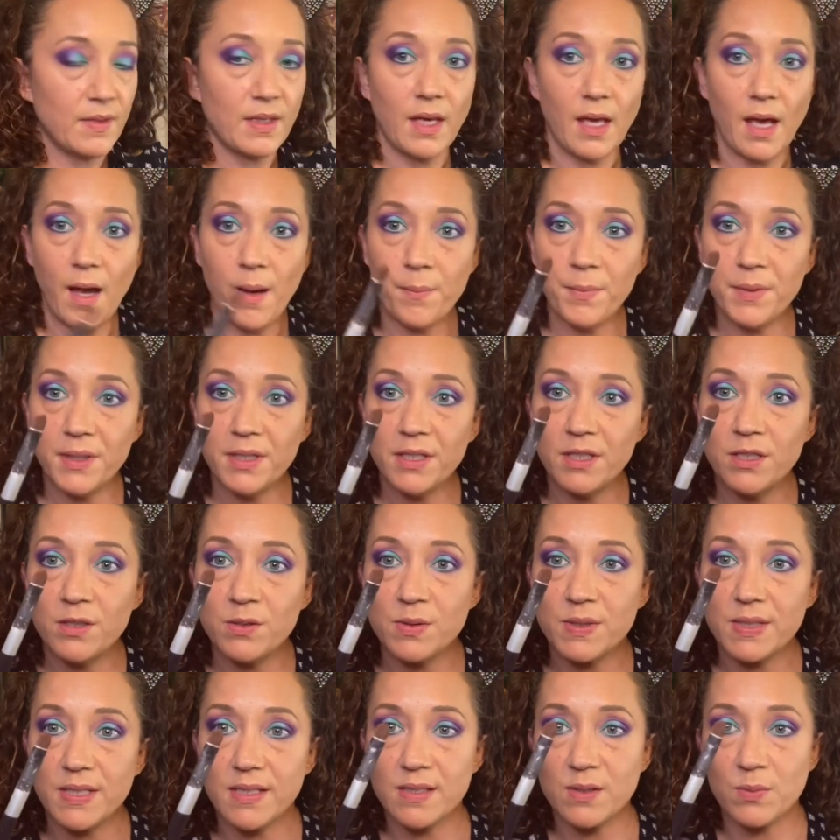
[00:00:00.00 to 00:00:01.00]
I'm gonna use
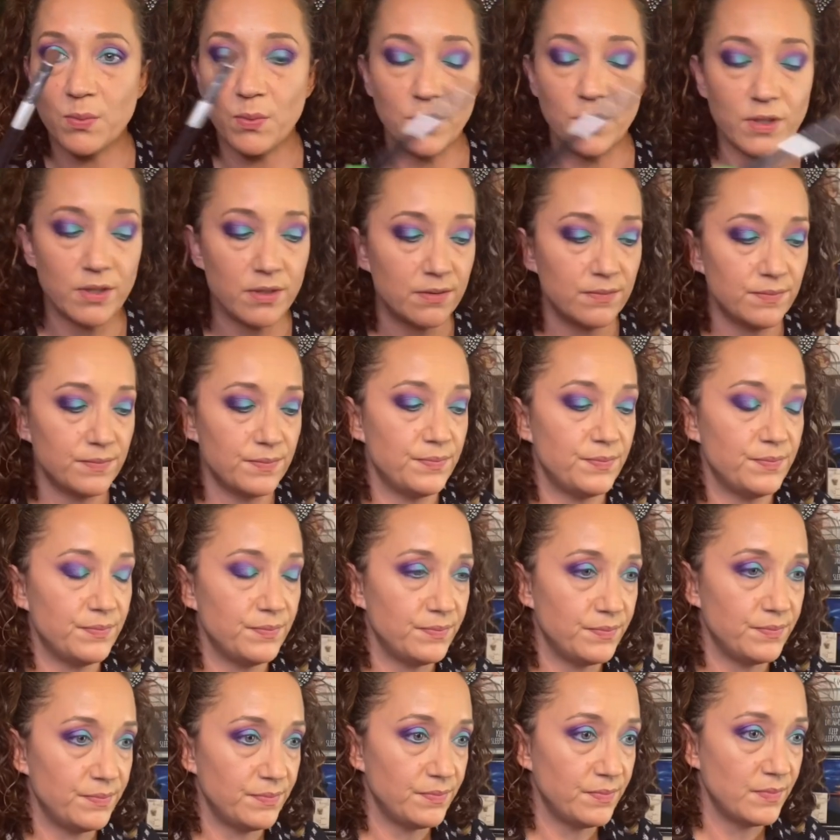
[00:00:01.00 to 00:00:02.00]
this one.
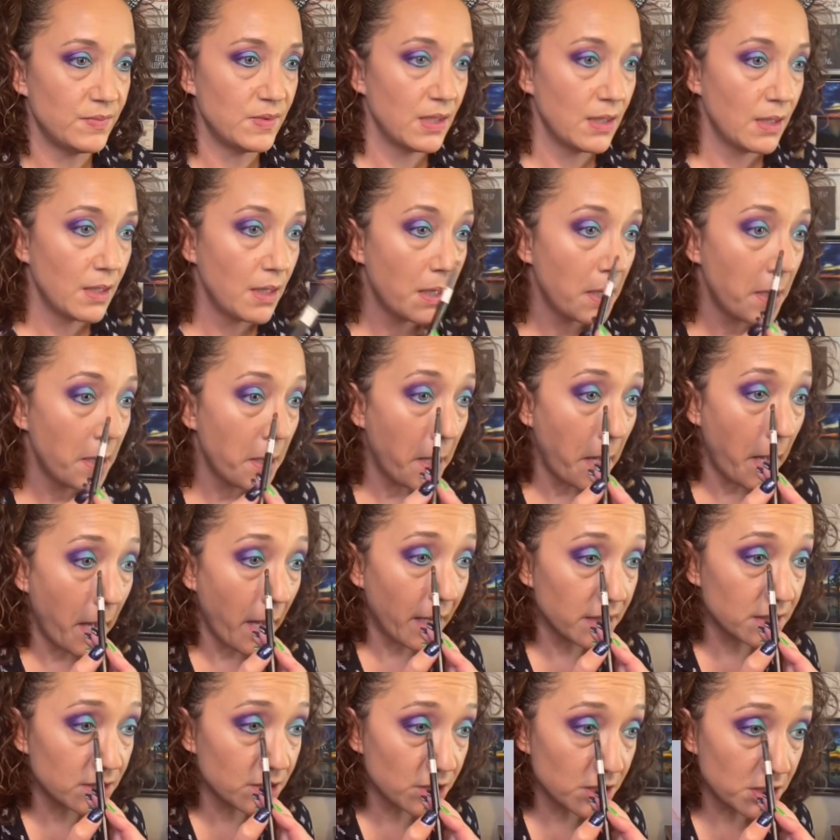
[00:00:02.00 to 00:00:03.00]

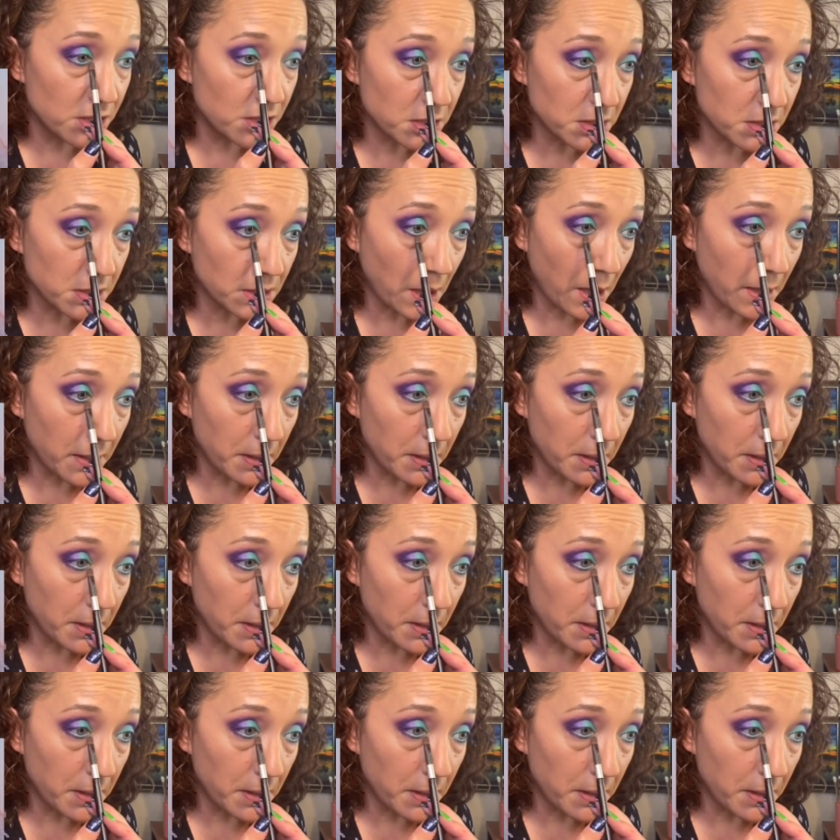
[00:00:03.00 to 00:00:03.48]
And she just kind